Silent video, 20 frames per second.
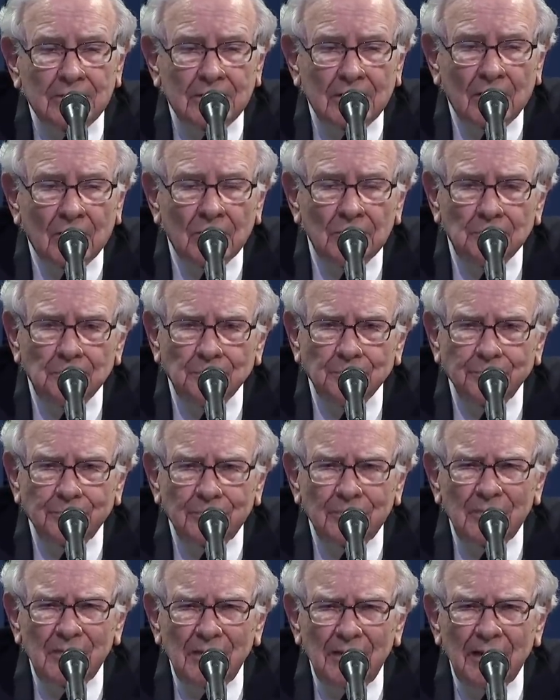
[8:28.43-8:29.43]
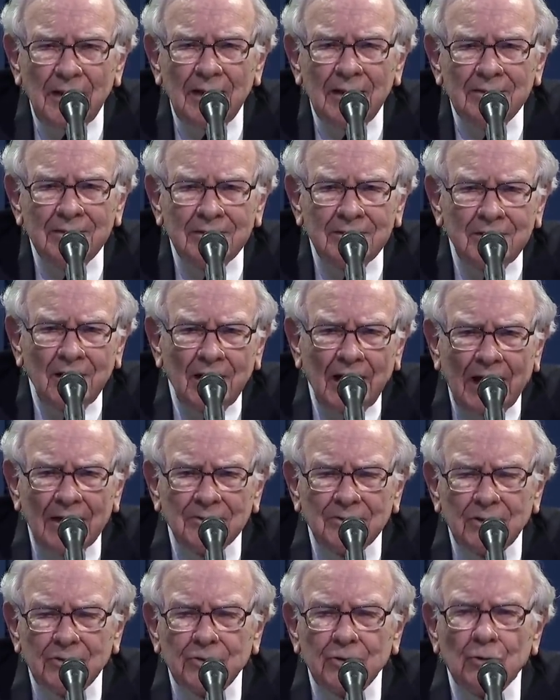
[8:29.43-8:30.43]
So it still
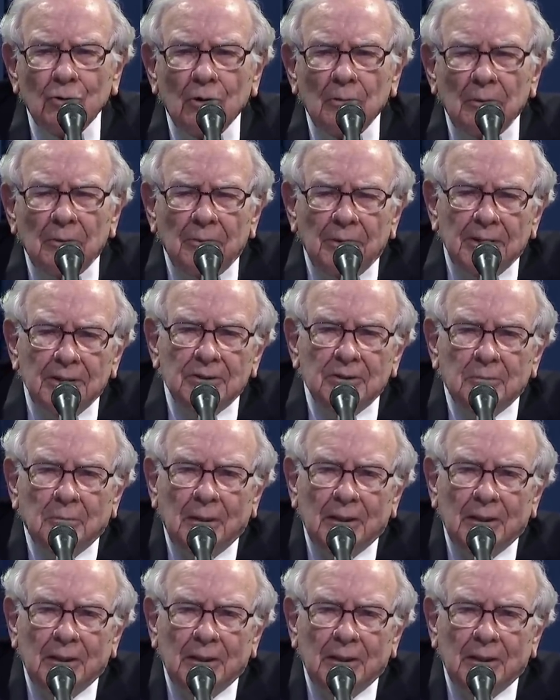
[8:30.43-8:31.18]
has this enormous range of